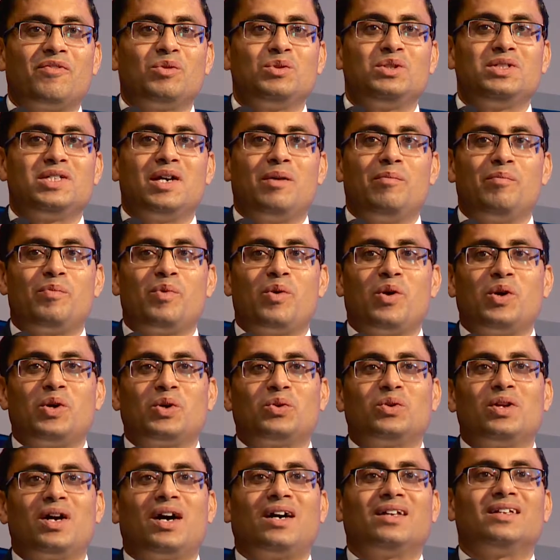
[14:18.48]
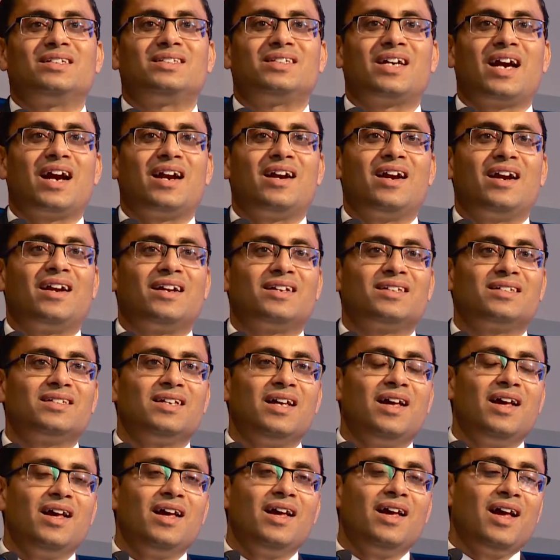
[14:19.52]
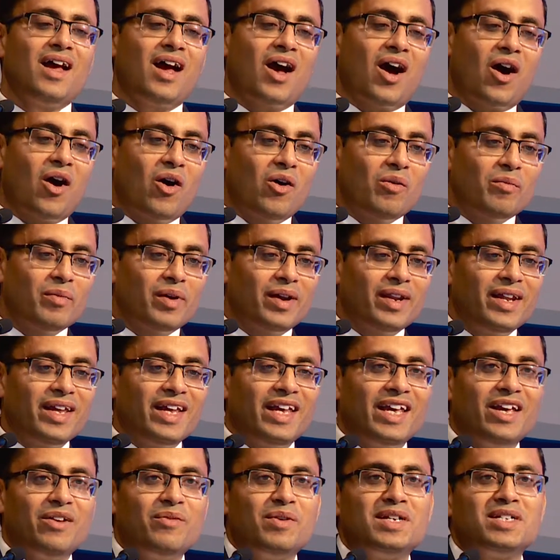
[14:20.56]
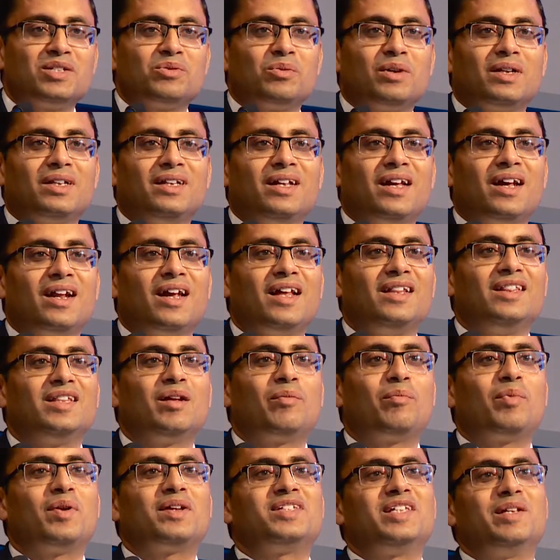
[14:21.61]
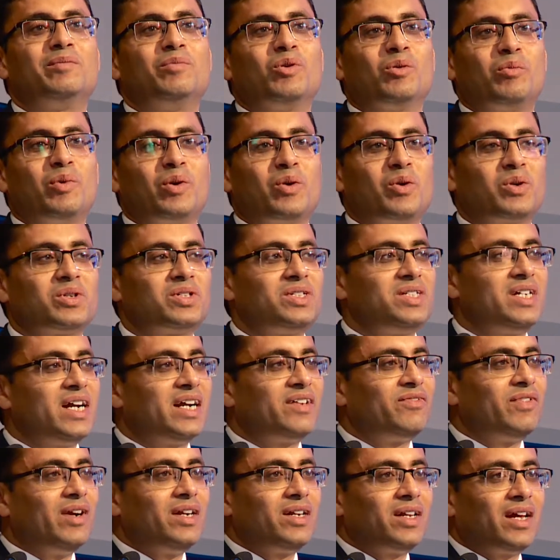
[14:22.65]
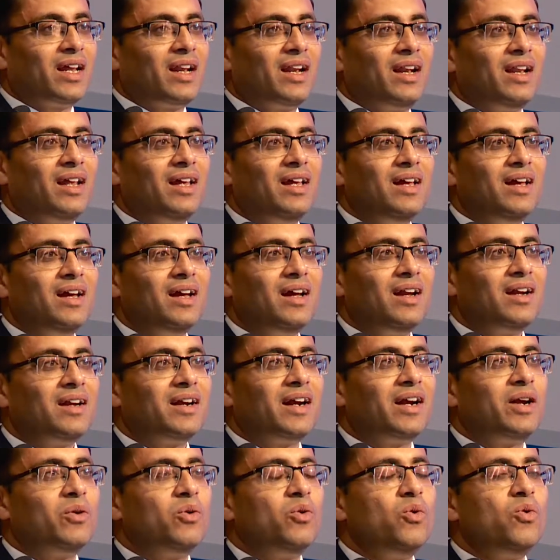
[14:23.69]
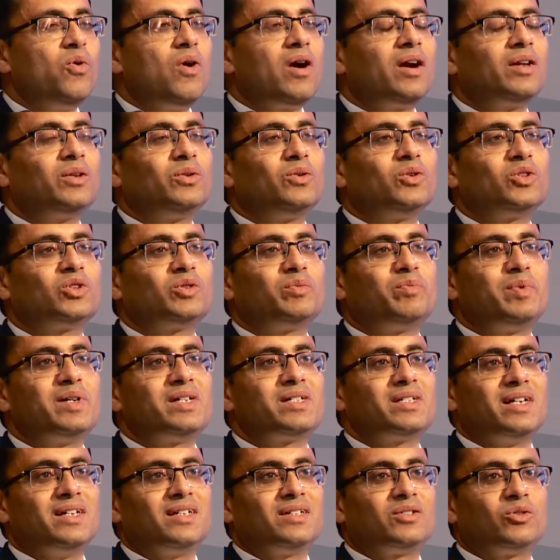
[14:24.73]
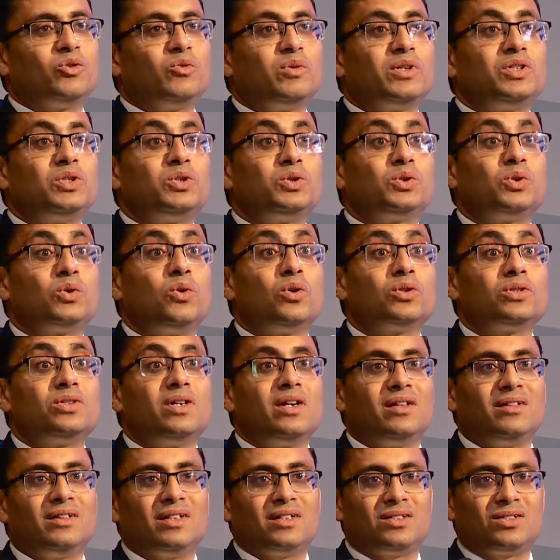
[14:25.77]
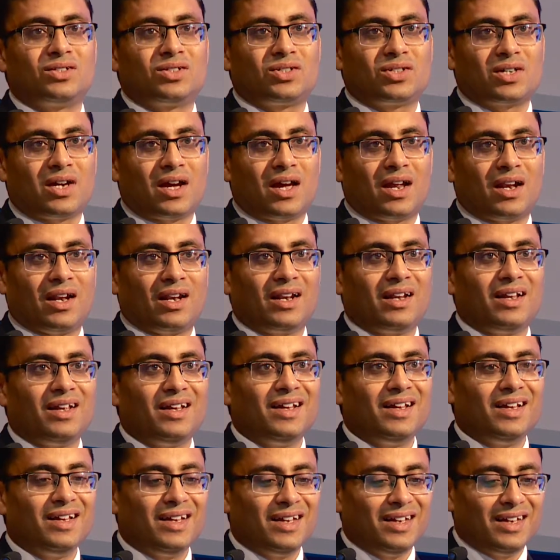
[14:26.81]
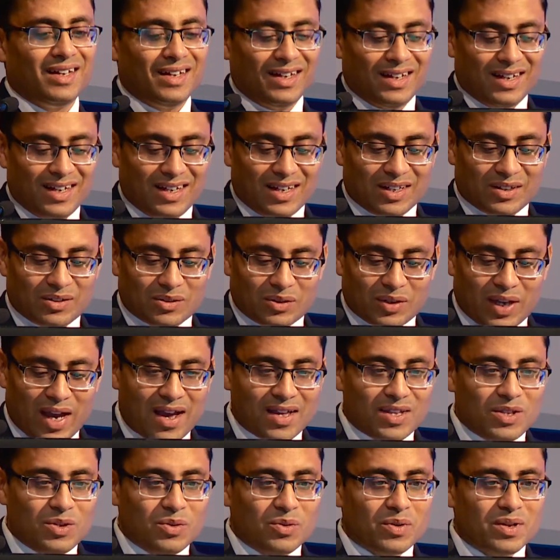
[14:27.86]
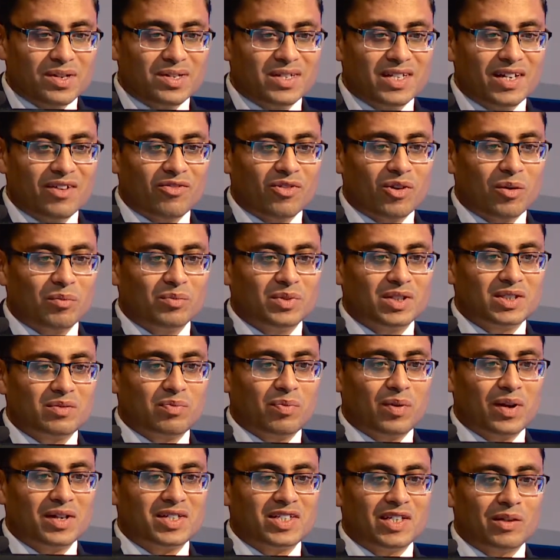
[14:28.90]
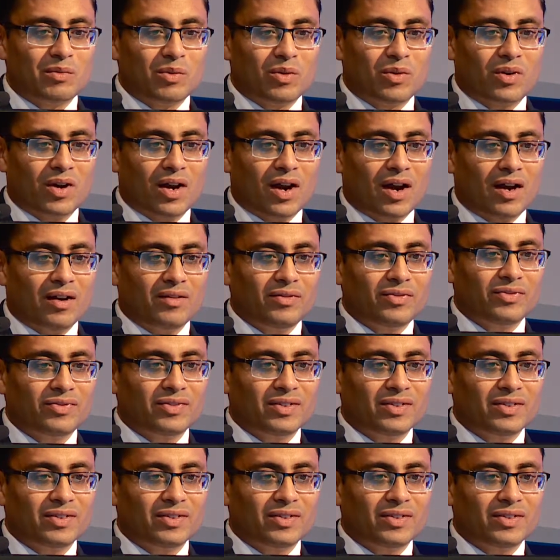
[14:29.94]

to jump on to the other side, that is, how many events were there in the placebo, because that will tell that who are those patients who were chosen in this trial so as you can see from this placebo graph,